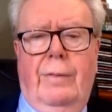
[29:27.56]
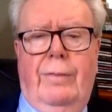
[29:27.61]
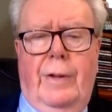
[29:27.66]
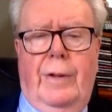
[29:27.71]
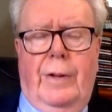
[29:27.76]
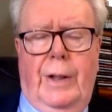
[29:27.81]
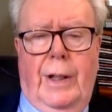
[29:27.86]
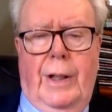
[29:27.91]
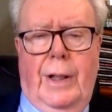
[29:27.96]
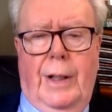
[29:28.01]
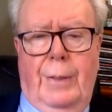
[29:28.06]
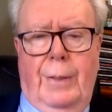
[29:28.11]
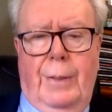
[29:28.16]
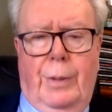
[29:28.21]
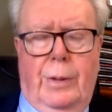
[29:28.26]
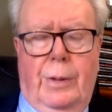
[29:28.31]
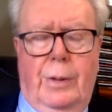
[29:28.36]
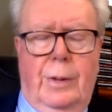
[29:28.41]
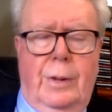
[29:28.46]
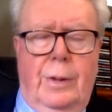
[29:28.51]
very
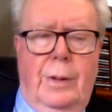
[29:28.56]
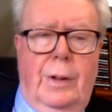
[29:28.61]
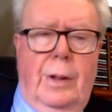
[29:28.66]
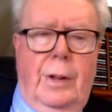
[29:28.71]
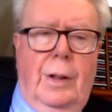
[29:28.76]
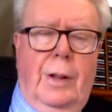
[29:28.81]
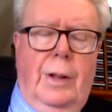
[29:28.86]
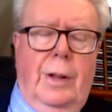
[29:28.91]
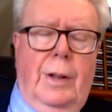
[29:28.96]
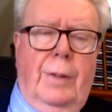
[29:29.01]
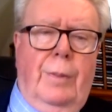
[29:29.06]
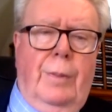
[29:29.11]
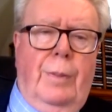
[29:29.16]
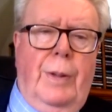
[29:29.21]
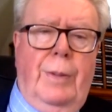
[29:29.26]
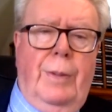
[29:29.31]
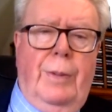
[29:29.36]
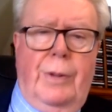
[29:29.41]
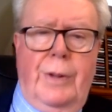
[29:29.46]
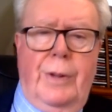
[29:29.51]
able uh,
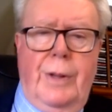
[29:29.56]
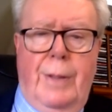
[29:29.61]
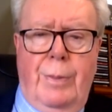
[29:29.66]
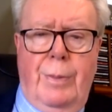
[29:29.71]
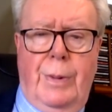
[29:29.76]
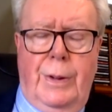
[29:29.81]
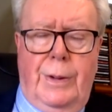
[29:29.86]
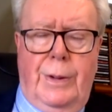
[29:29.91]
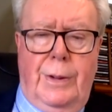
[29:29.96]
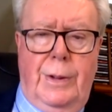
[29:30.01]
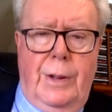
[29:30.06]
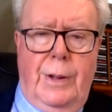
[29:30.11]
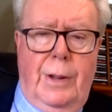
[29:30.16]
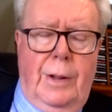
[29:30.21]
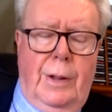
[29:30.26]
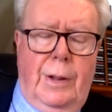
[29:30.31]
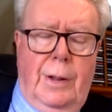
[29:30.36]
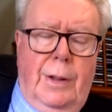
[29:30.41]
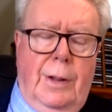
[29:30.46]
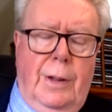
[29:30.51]
people numbered
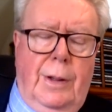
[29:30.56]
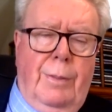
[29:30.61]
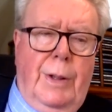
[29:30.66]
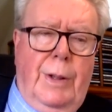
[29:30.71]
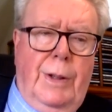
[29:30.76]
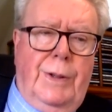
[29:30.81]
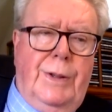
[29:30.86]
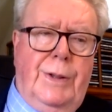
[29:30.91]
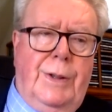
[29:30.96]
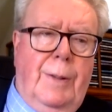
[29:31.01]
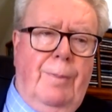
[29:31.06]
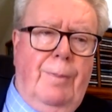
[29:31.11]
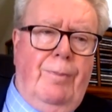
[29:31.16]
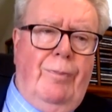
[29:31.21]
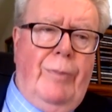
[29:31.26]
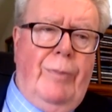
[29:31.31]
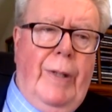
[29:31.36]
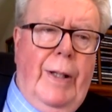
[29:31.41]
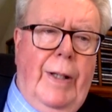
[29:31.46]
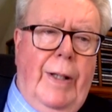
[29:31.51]
uh, amongst them,
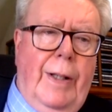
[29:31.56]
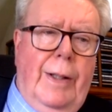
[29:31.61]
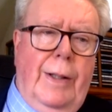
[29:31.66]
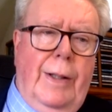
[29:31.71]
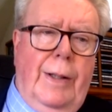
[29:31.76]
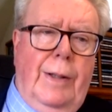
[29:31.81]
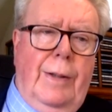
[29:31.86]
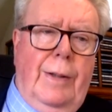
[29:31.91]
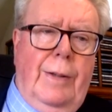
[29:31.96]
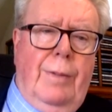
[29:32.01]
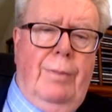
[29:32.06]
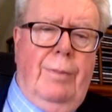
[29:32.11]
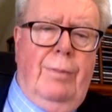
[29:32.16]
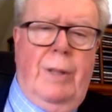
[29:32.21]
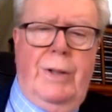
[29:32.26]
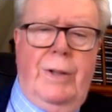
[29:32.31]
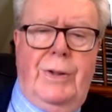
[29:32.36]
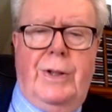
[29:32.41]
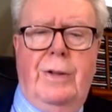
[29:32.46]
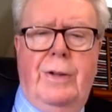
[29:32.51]

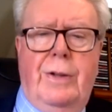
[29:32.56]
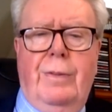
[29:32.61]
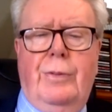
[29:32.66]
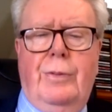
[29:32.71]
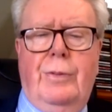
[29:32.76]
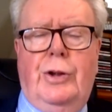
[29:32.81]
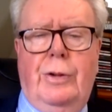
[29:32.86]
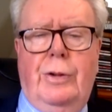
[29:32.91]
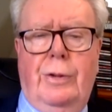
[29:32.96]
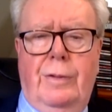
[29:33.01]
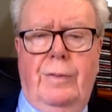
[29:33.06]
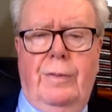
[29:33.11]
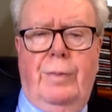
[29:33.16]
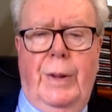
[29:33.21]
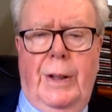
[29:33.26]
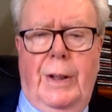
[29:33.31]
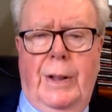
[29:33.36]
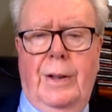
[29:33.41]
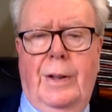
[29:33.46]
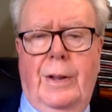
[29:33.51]
most of them should have
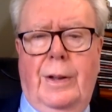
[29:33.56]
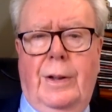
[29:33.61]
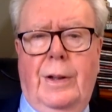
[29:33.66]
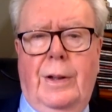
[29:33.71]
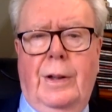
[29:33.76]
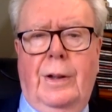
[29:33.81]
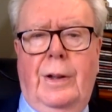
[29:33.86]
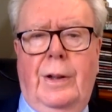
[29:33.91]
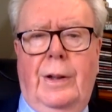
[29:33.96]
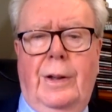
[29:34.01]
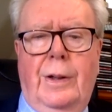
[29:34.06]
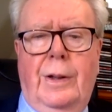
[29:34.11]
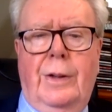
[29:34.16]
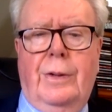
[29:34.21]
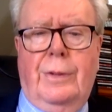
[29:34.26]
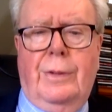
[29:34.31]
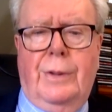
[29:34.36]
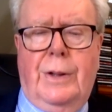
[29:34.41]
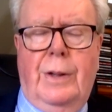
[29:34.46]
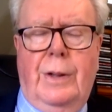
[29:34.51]
been the
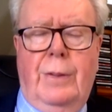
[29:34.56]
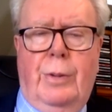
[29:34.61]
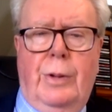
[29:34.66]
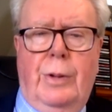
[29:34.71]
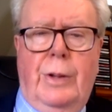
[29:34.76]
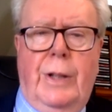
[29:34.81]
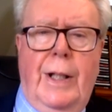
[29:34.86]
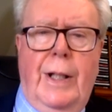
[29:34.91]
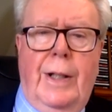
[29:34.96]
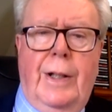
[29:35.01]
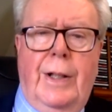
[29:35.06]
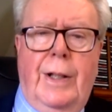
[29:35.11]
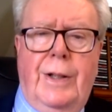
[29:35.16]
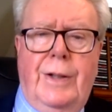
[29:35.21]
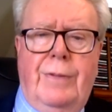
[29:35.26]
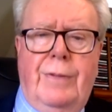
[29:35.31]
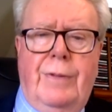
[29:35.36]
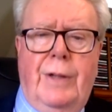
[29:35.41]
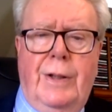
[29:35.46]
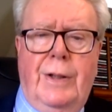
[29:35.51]
endorsed Liberal
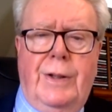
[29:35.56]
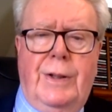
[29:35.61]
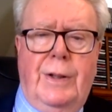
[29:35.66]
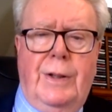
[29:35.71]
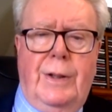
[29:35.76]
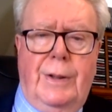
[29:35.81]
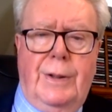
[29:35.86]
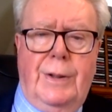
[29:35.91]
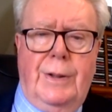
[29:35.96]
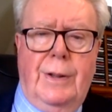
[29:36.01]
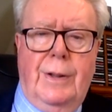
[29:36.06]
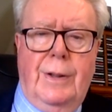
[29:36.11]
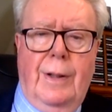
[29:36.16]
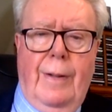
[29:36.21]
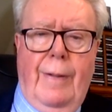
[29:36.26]
candidates for those seats.